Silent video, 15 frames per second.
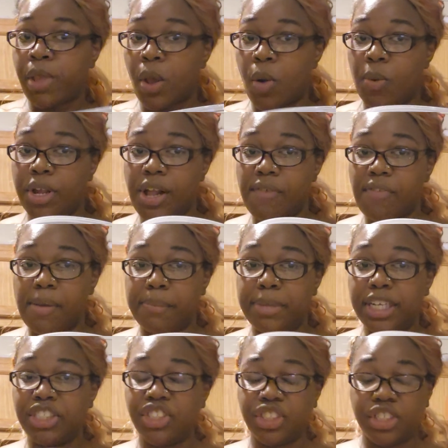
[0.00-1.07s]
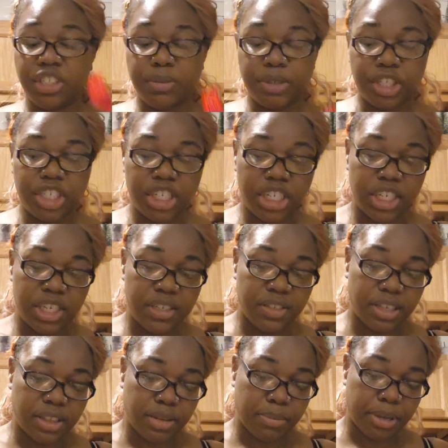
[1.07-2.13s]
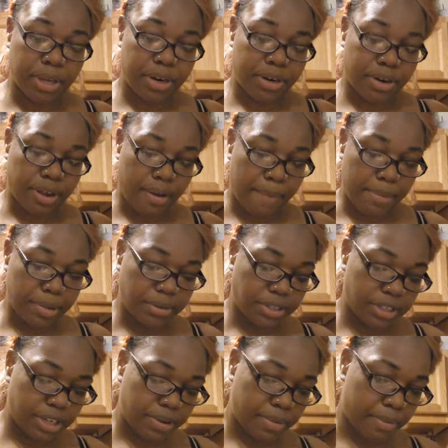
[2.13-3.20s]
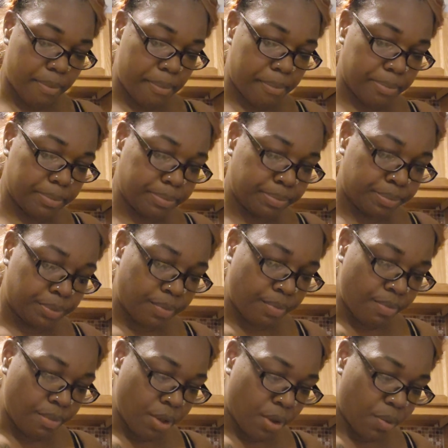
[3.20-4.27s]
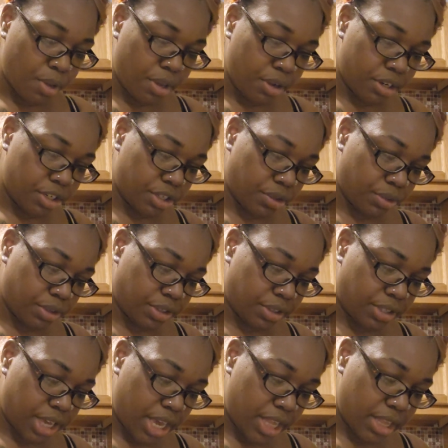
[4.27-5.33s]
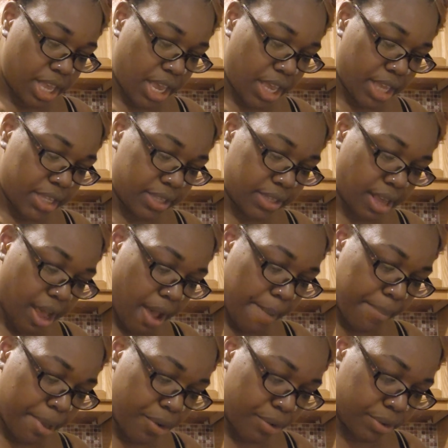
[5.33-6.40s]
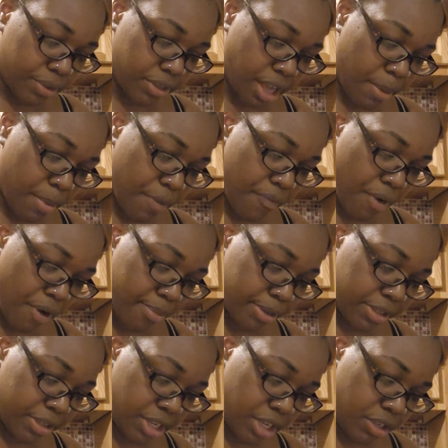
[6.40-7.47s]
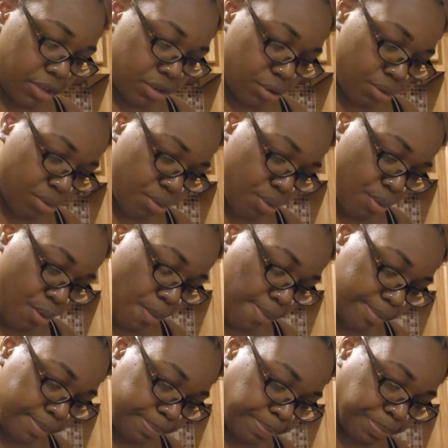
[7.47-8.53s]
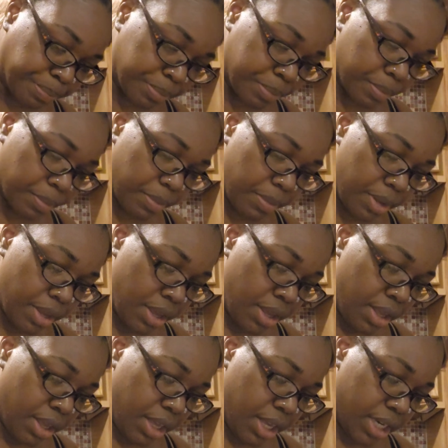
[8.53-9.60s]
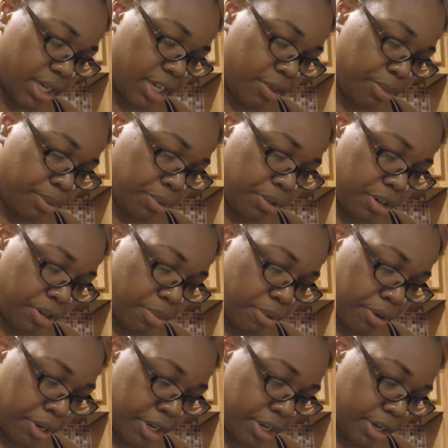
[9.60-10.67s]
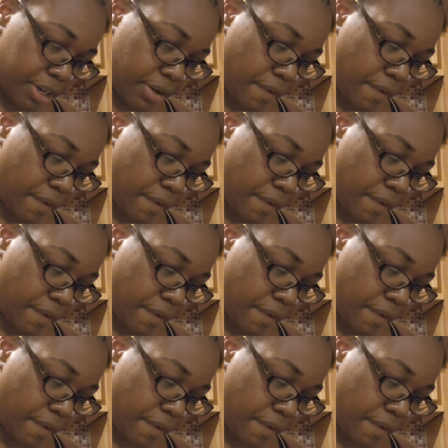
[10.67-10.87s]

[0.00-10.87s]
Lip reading: we have our mixture with cheese and the butter all melted. We are just going to take that and top it on top of our potato. I did pull it apart.